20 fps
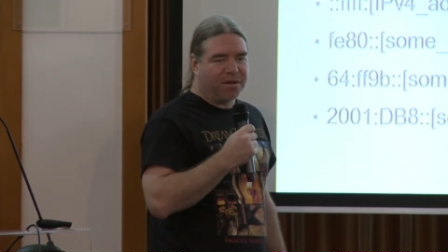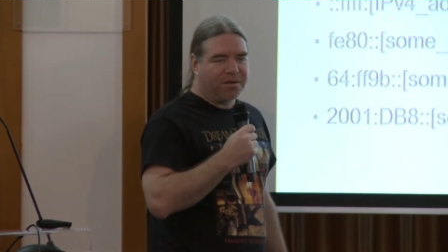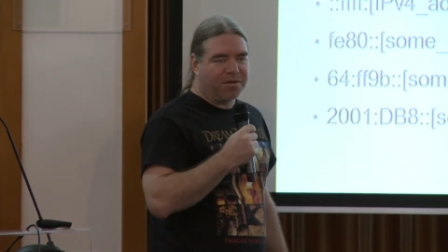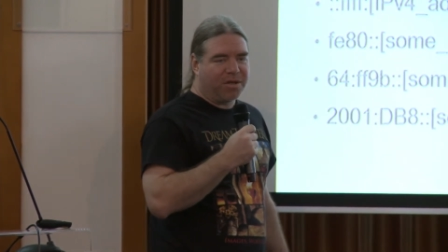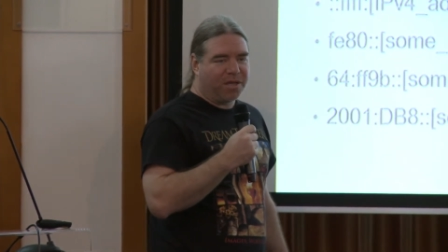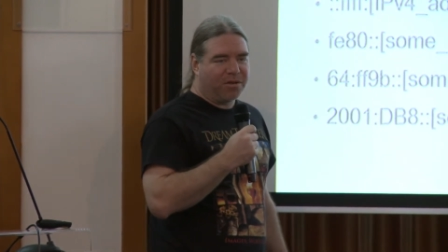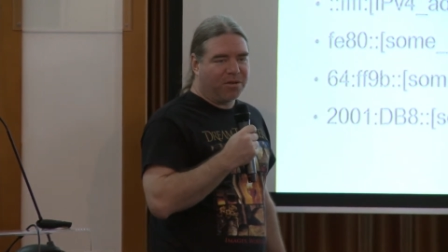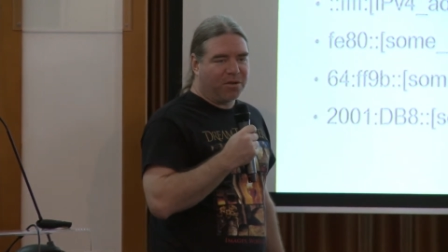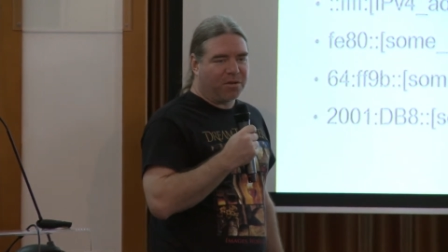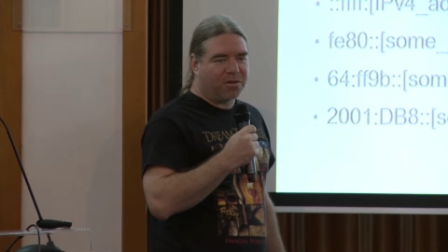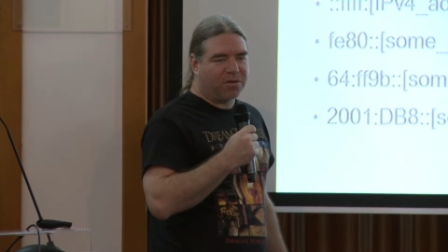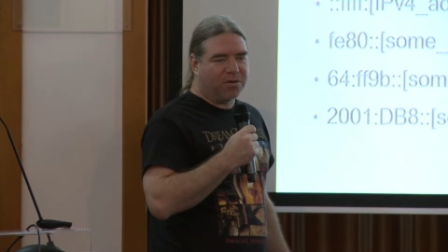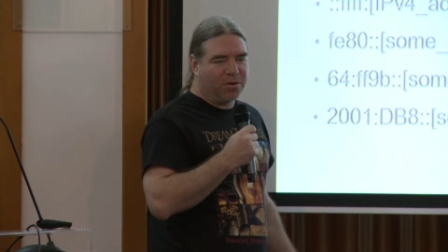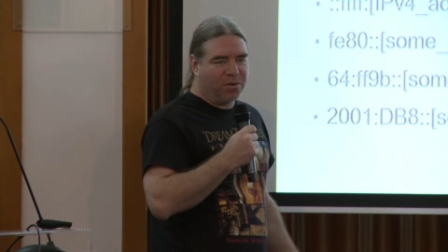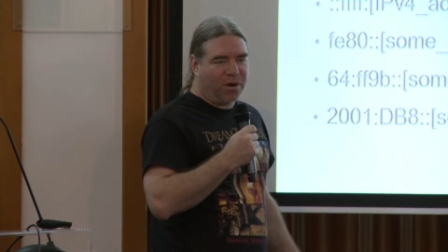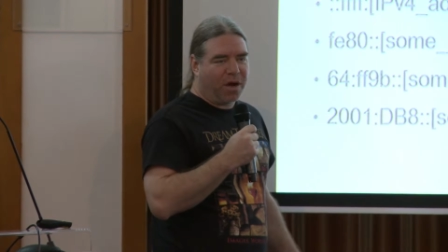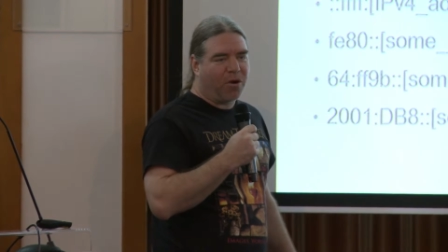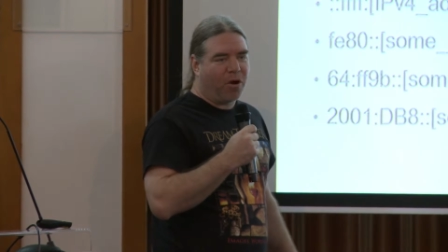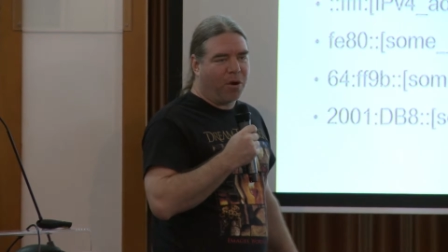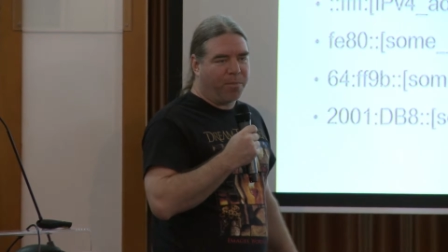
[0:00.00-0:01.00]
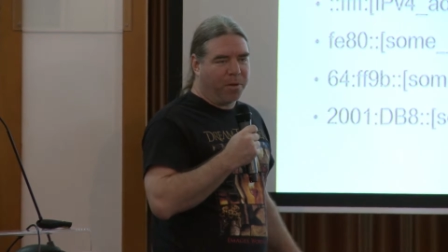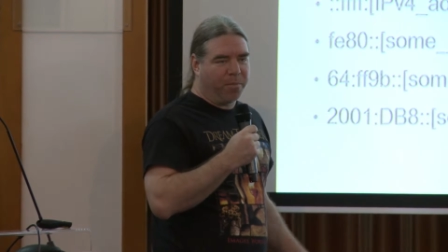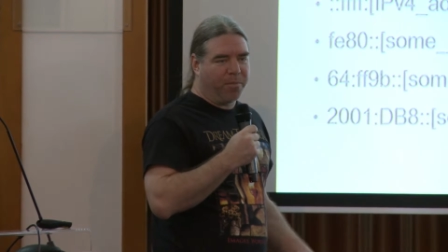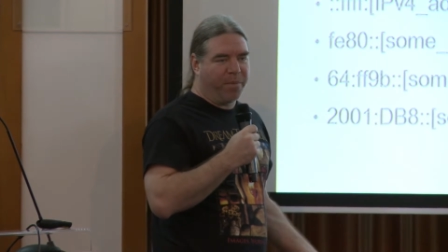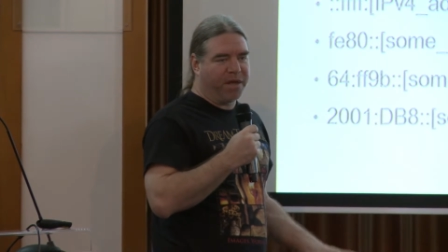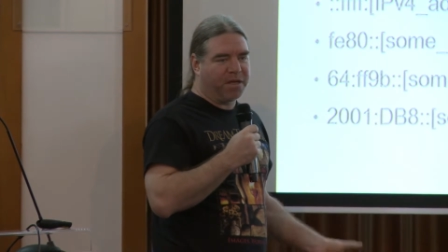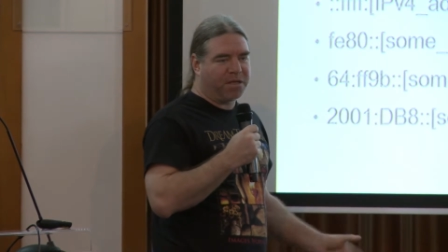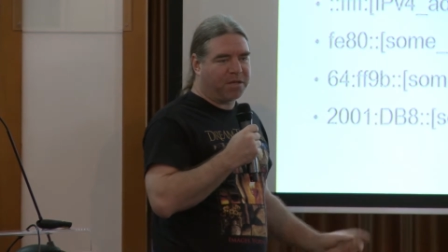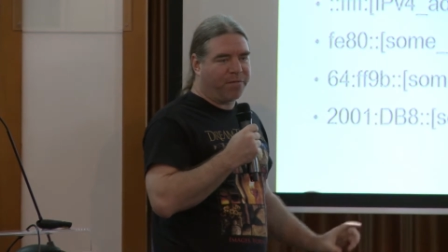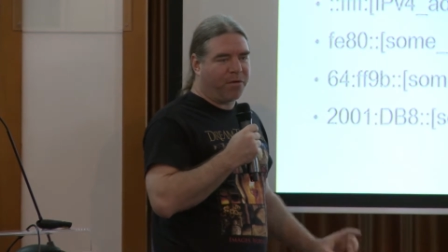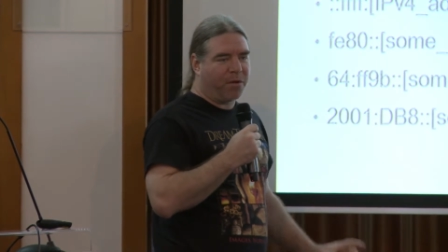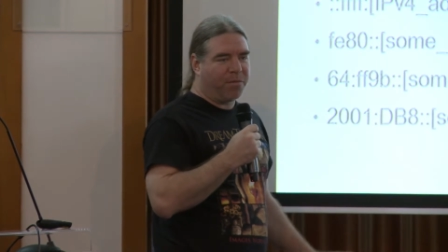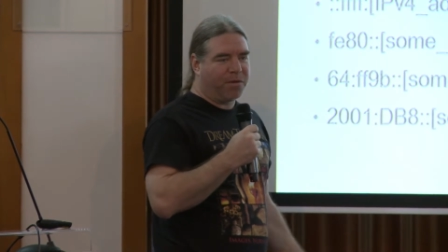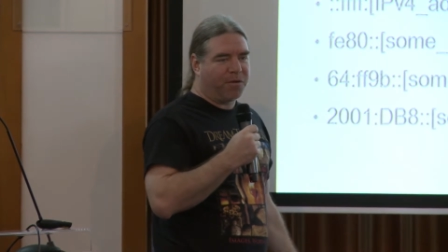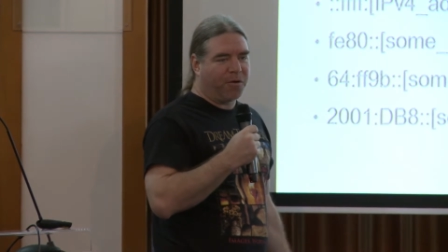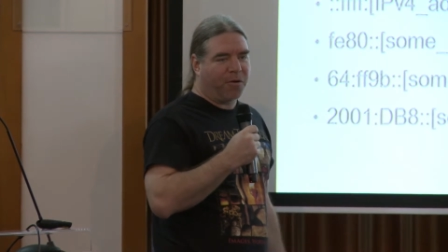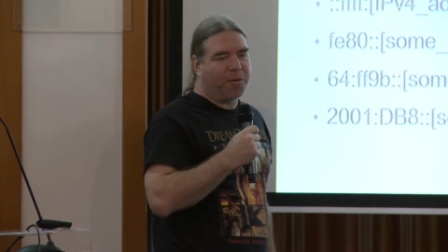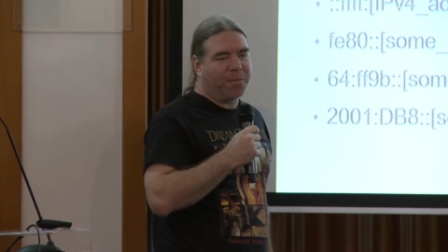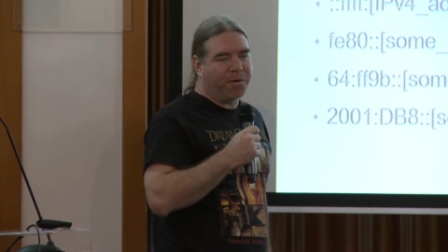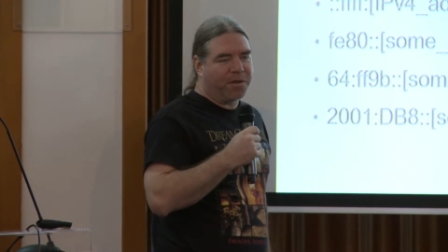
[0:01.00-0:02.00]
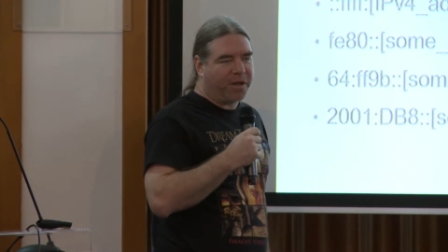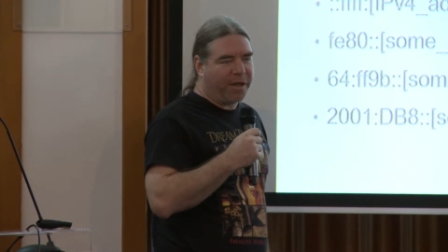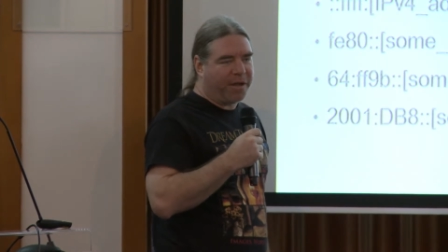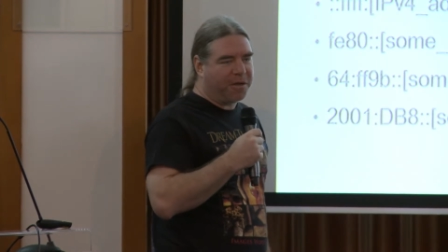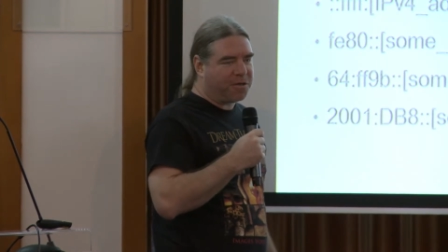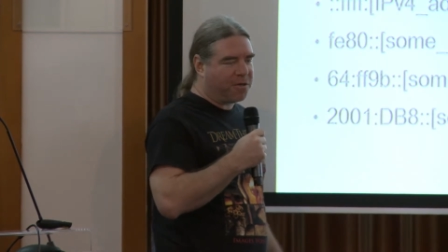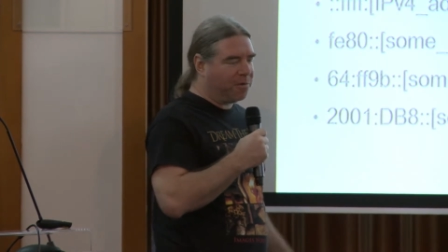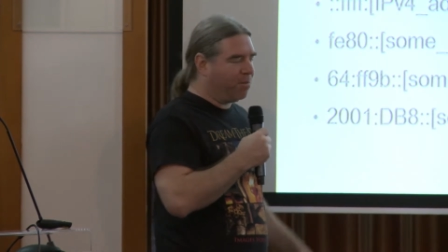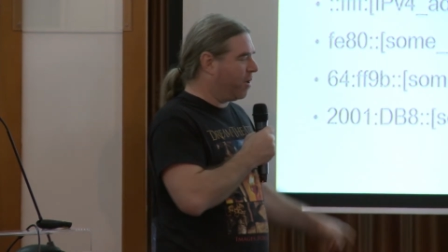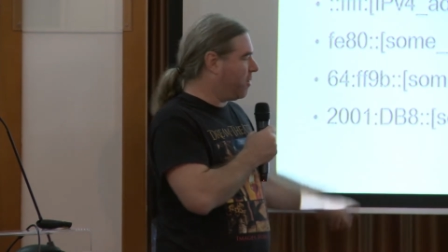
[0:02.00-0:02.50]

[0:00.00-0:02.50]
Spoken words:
did not do a copy-paste from a documentation,